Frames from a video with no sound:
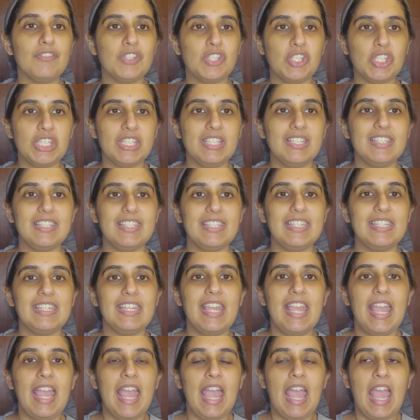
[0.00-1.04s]
cheesy
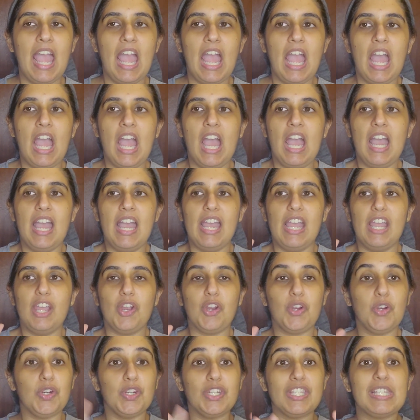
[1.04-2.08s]

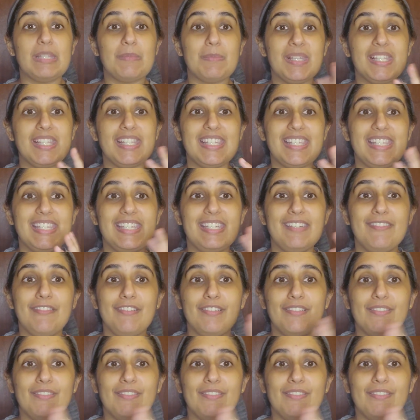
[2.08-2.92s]
Christmassy